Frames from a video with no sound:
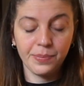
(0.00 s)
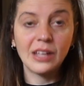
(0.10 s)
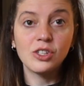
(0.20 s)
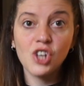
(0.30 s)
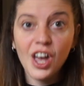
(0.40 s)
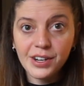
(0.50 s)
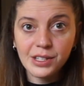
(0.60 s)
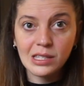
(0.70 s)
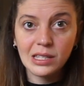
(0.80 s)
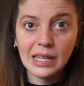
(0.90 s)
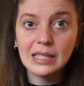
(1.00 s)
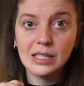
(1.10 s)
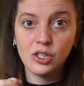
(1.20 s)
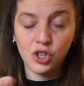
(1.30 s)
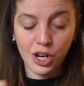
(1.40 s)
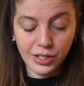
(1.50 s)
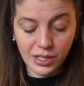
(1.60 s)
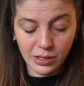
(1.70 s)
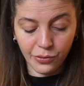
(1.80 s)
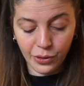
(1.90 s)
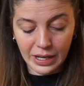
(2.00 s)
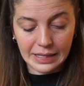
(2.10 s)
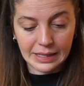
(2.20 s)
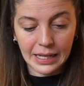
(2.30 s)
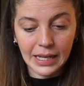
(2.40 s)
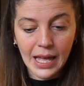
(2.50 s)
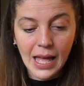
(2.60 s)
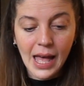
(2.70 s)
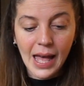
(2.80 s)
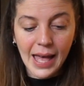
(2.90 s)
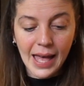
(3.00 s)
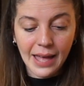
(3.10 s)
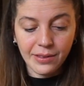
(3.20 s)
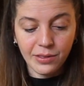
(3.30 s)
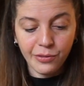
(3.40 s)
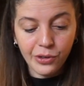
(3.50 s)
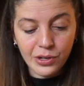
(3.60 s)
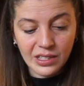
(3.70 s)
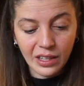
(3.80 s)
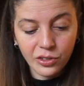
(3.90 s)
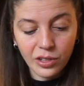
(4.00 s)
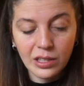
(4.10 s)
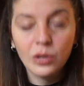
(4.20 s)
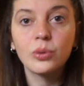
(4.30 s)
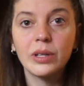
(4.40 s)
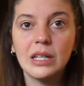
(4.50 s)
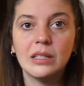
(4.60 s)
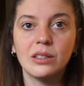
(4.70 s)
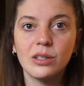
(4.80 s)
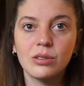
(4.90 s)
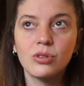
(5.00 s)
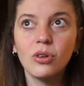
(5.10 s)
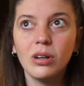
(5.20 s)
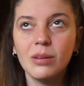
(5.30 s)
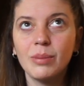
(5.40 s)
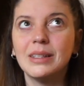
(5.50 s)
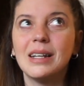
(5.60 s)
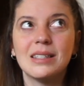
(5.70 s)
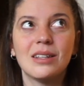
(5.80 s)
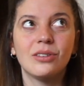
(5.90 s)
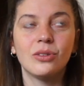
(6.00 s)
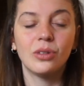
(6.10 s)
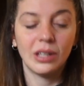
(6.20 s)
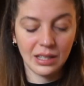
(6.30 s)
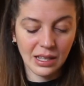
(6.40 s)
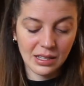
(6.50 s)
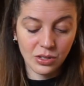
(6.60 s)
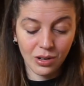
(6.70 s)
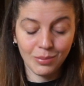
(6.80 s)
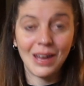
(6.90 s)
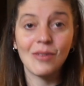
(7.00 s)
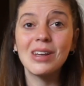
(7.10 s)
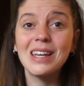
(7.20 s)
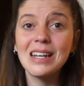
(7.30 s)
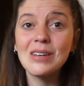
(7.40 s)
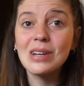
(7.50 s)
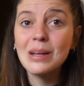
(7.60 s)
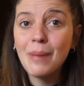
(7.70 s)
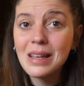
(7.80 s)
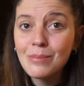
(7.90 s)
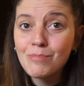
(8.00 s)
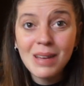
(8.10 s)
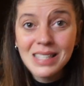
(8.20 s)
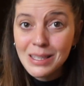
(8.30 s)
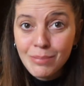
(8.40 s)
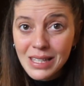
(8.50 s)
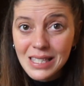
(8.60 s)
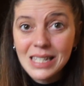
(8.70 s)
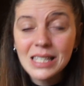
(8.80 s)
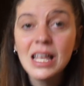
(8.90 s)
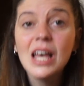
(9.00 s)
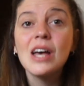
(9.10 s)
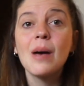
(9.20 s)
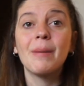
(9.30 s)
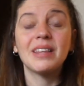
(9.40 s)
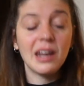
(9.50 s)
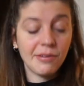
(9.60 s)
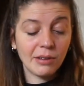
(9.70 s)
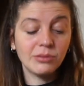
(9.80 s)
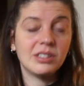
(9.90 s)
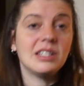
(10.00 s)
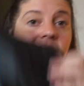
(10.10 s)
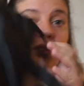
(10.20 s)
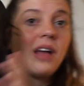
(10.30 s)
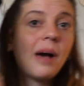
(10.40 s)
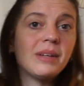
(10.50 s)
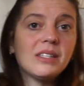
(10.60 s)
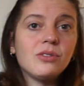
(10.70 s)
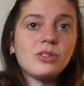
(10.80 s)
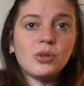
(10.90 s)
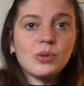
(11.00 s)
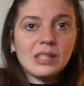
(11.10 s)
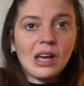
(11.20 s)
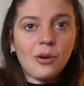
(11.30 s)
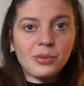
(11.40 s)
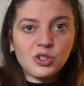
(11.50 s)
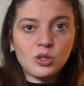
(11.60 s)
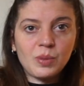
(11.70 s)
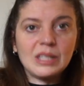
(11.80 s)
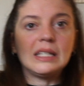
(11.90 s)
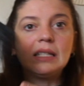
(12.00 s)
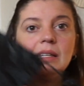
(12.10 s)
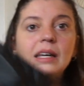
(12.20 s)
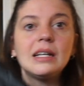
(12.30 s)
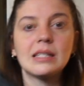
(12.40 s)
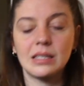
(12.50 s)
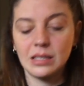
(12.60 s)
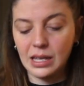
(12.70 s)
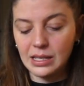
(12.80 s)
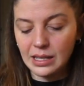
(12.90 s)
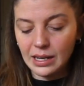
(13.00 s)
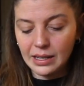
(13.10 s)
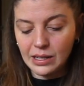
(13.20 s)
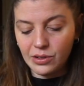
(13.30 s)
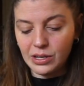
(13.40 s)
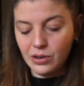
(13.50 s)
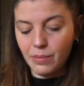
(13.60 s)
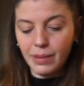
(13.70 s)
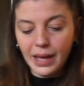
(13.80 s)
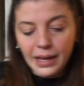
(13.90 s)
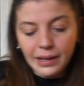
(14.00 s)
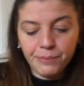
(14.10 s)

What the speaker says: chairs, kids chairs for eating. And first I thought that you could eat in the stroller, but then I started to think that is going to be a really messy business. But then I found this on Amazon, so you see how much space it takes. It's a little bag,